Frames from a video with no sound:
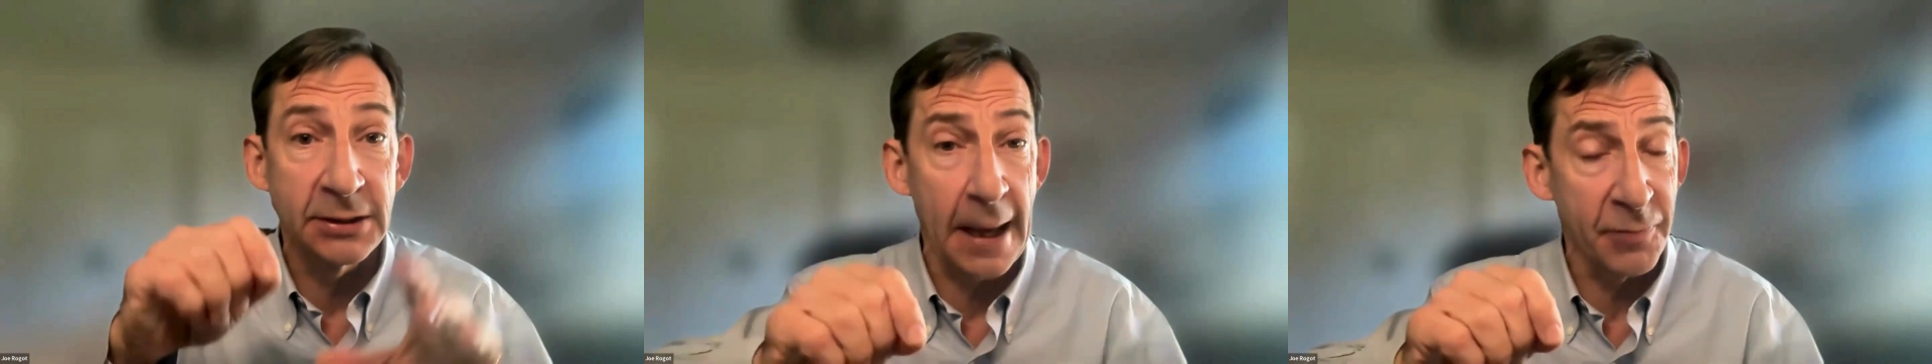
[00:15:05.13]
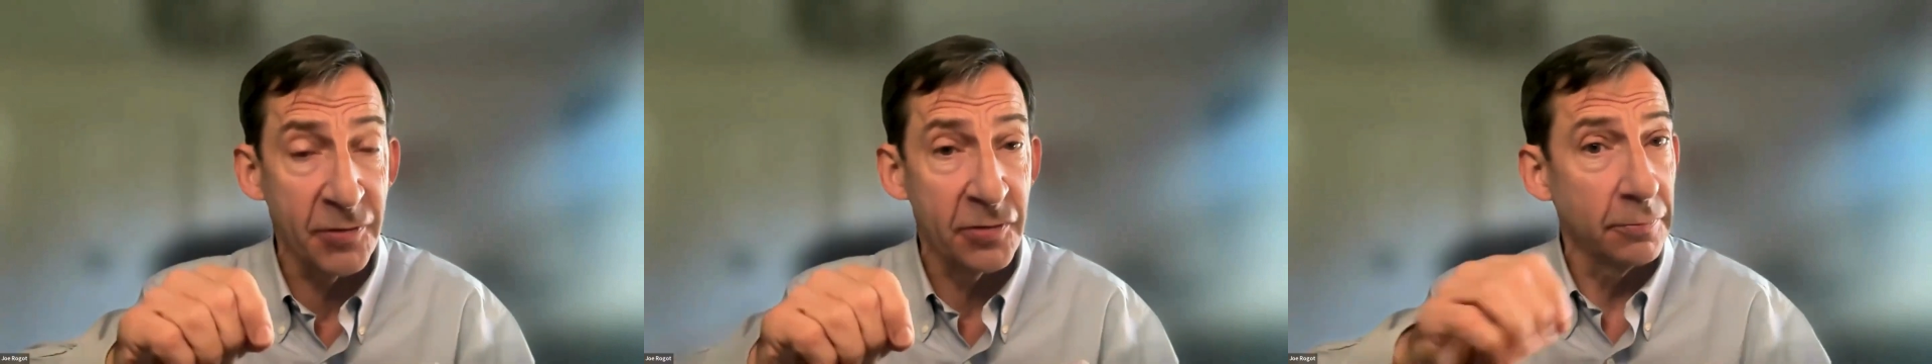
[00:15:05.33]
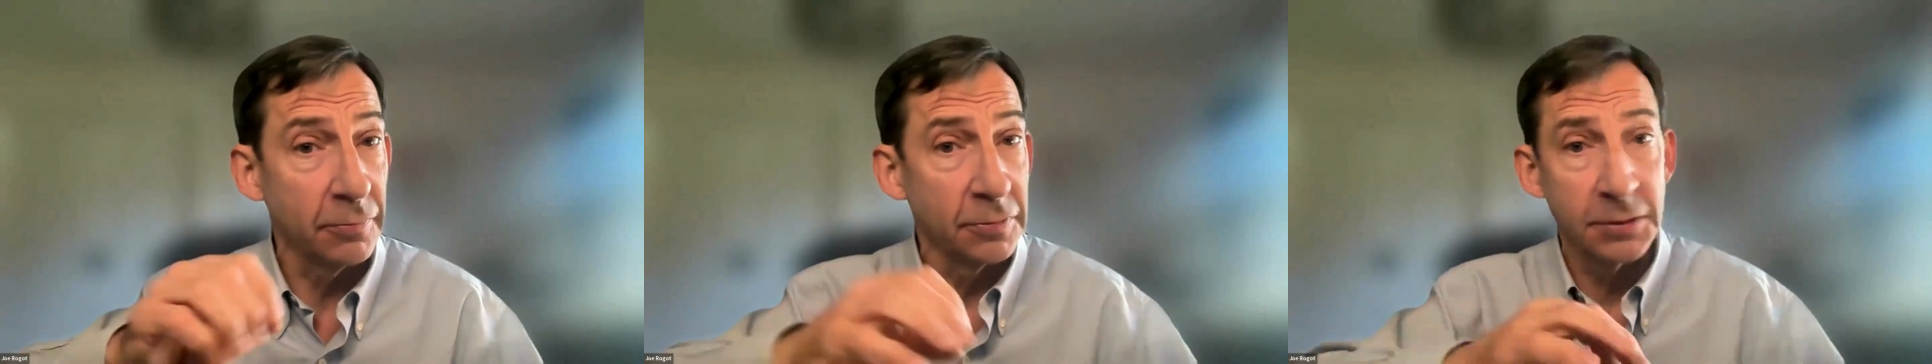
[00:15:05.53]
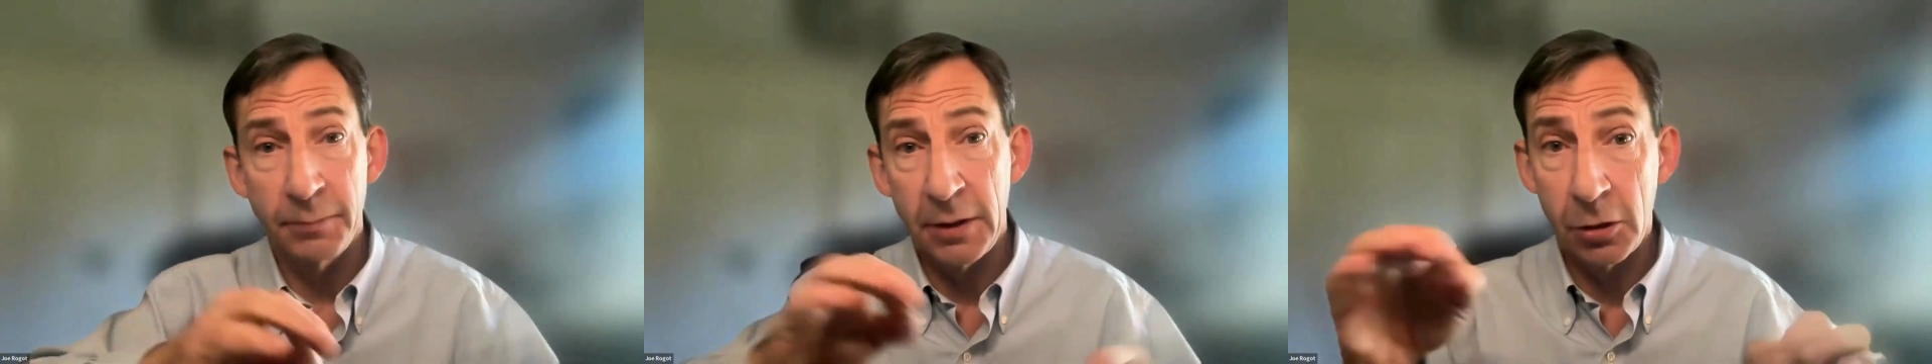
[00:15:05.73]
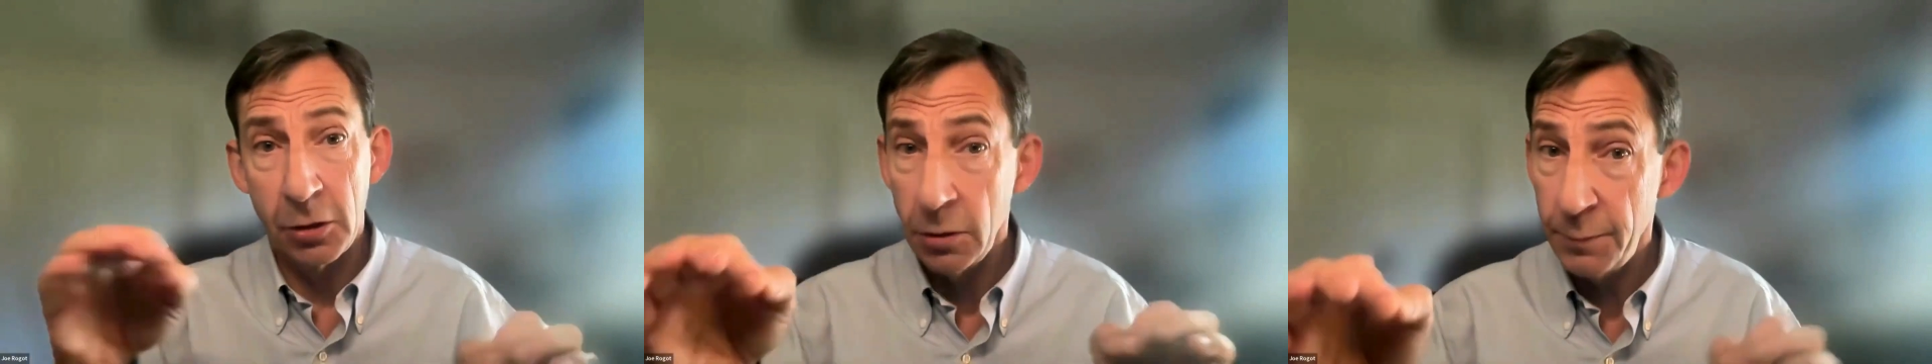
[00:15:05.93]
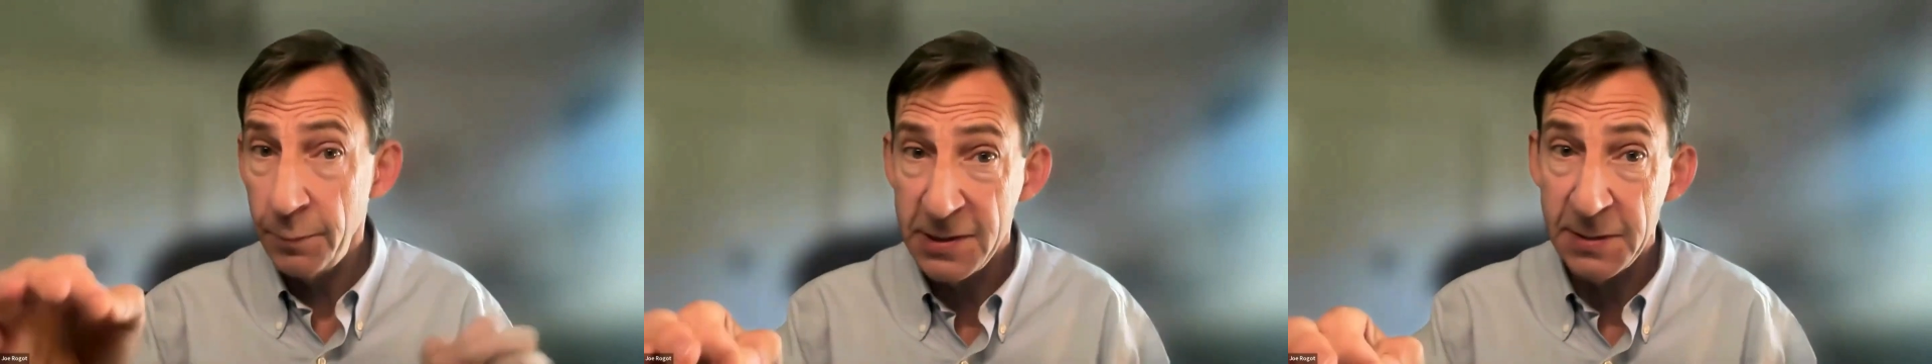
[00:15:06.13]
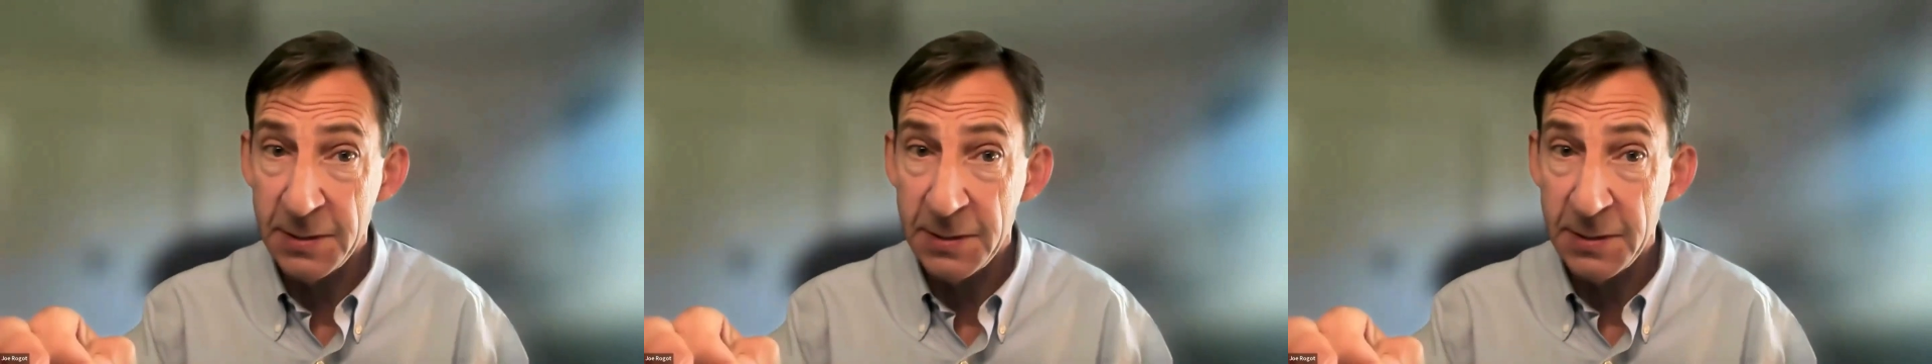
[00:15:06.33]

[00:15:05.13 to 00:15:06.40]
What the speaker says: steps? They could be